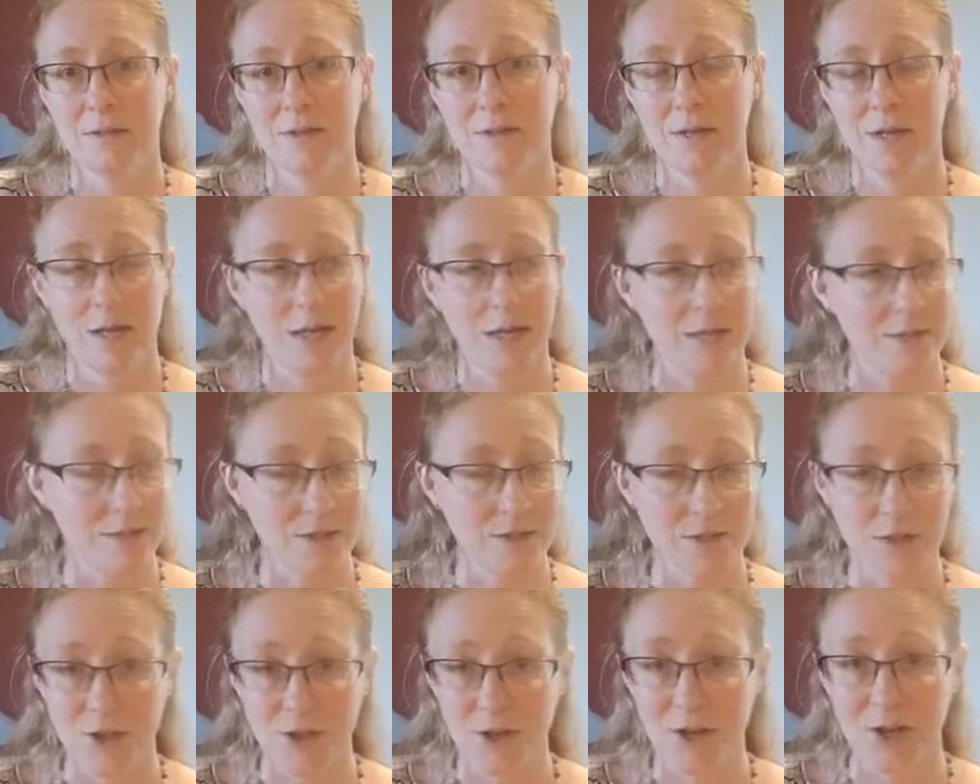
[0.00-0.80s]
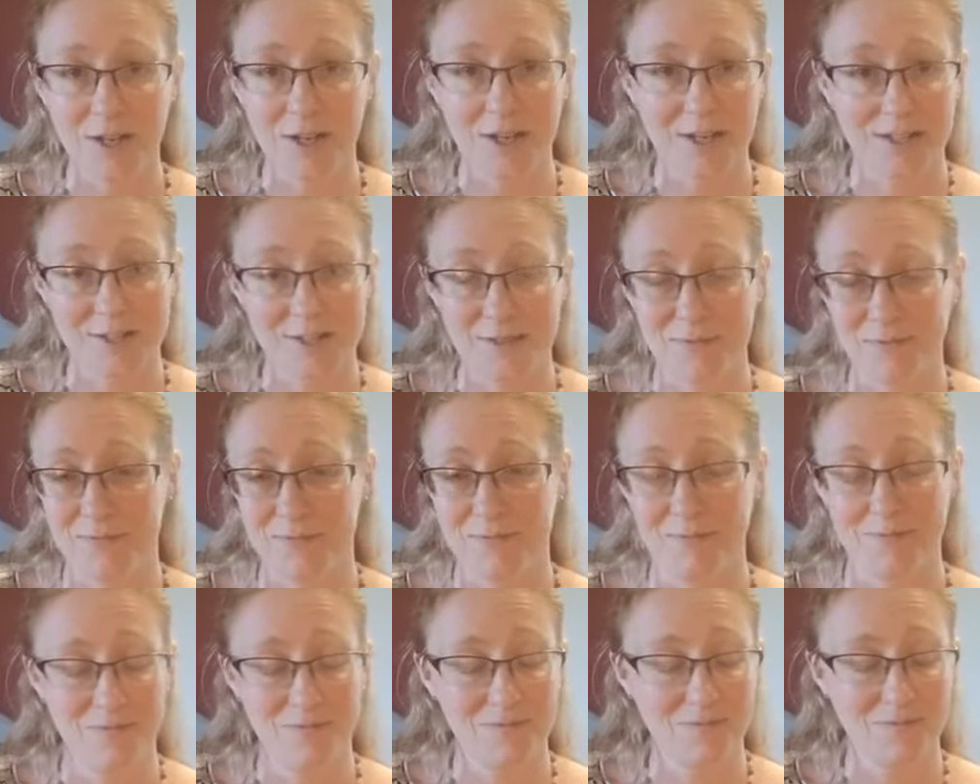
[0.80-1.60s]
It's
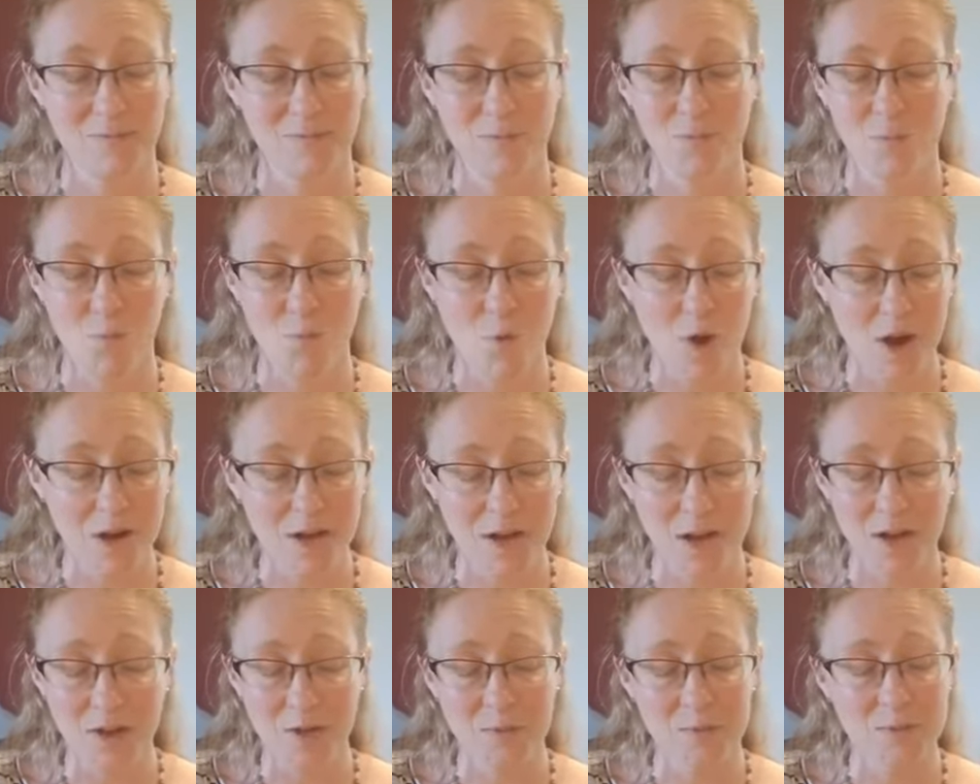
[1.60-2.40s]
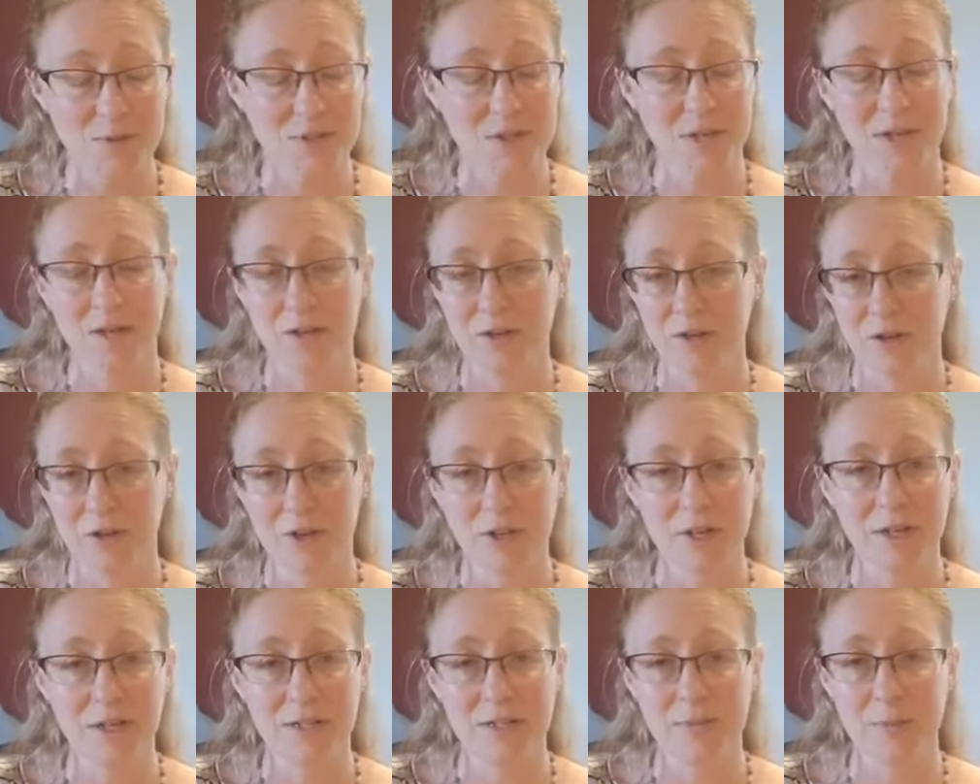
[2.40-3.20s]
100% a
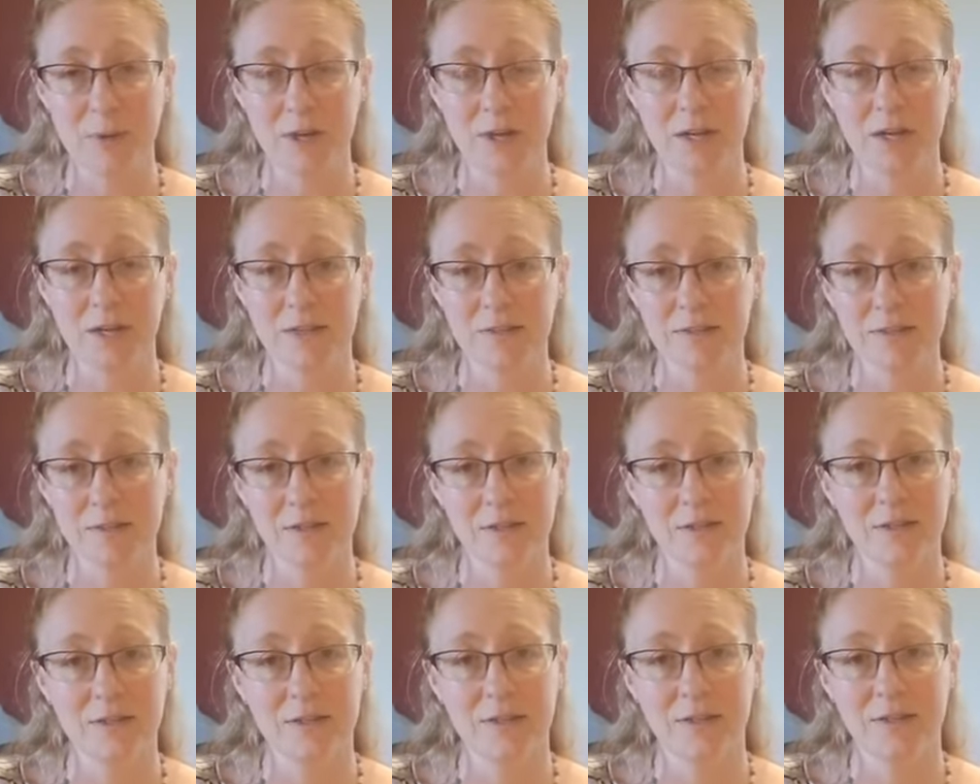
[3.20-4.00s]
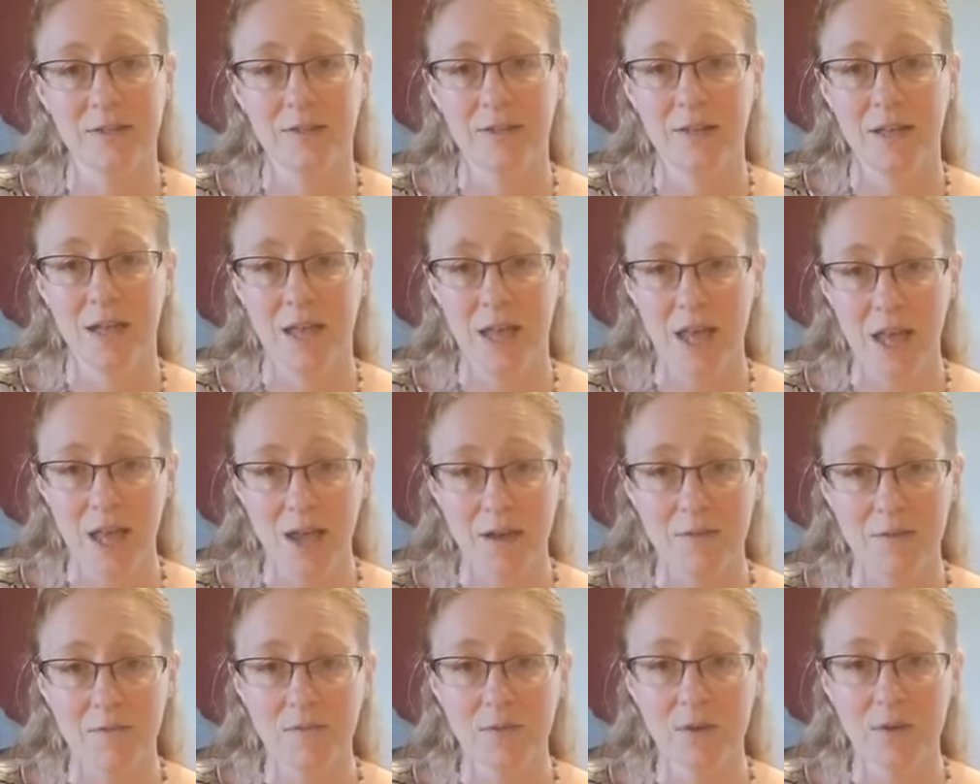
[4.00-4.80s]
learning experience
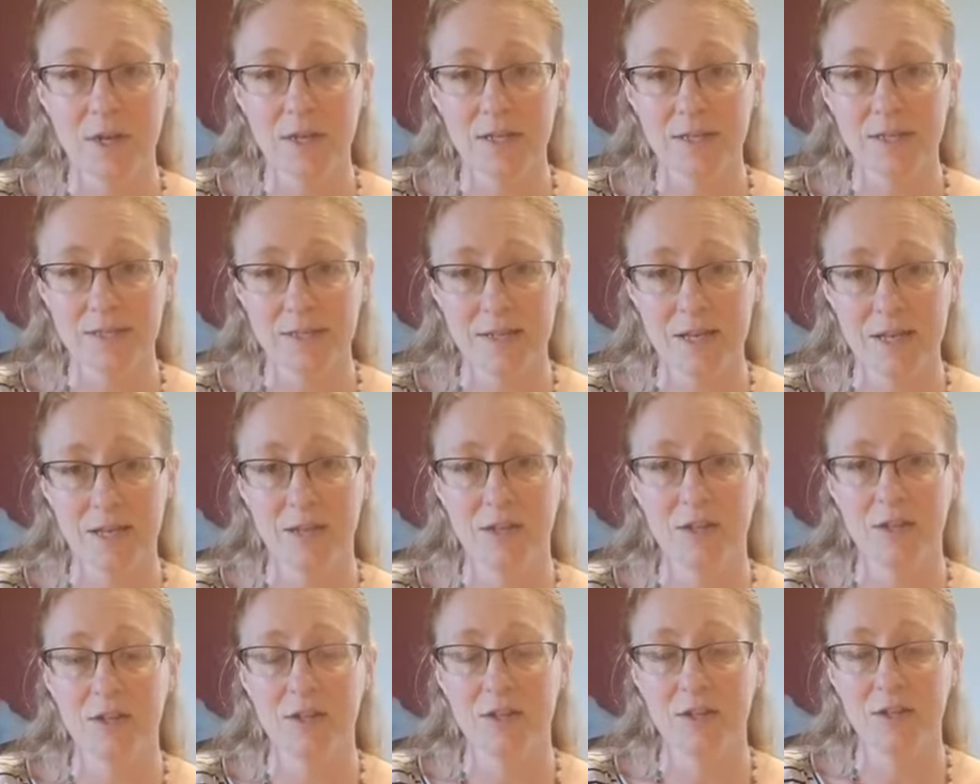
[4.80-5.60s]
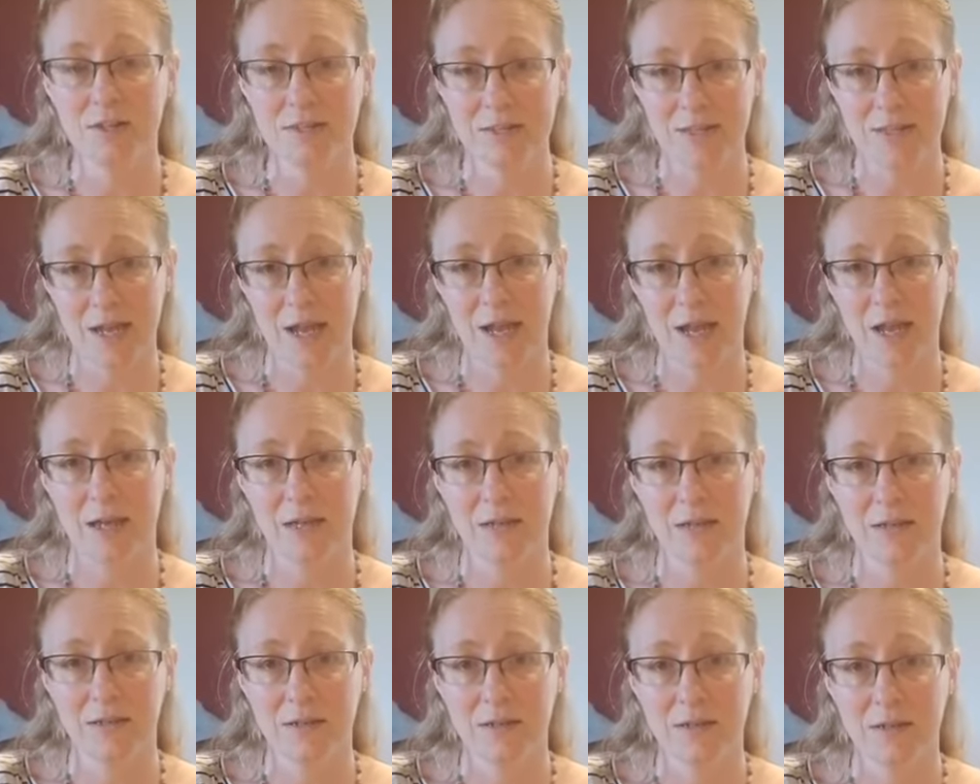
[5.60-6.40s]
every single day.
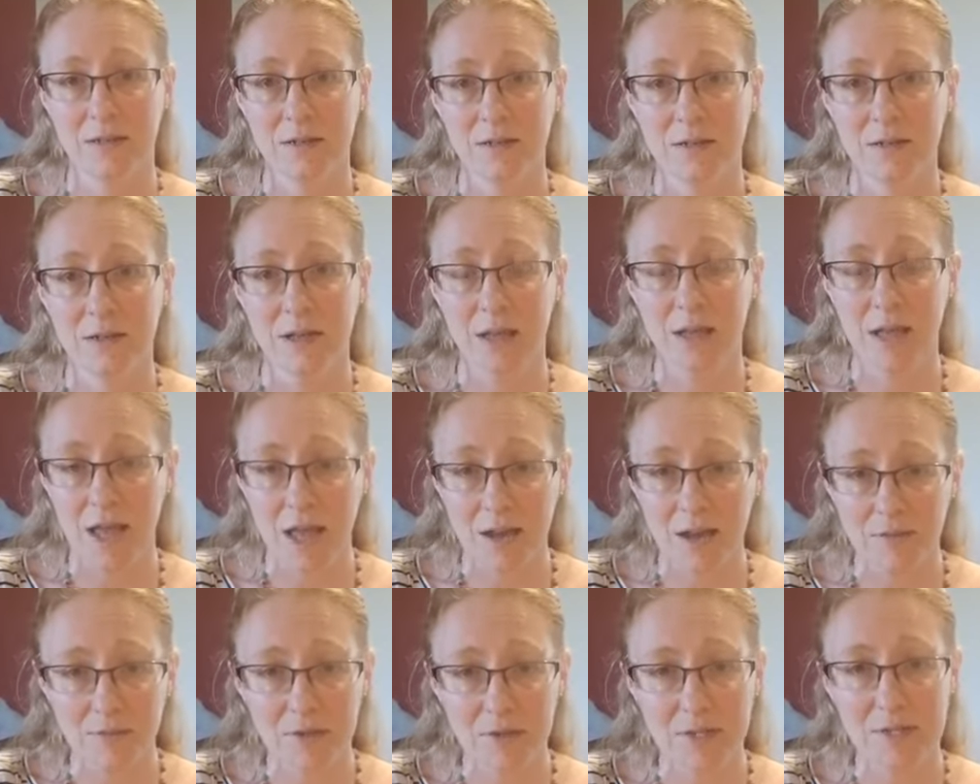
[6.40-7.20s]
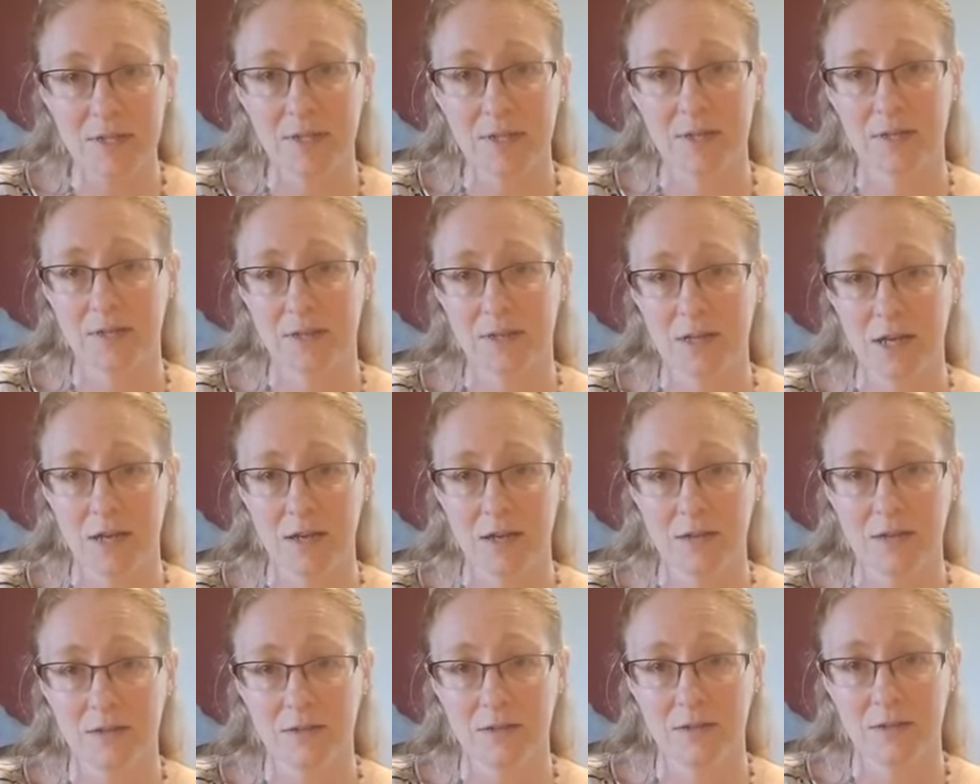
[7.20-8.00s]
Every single day.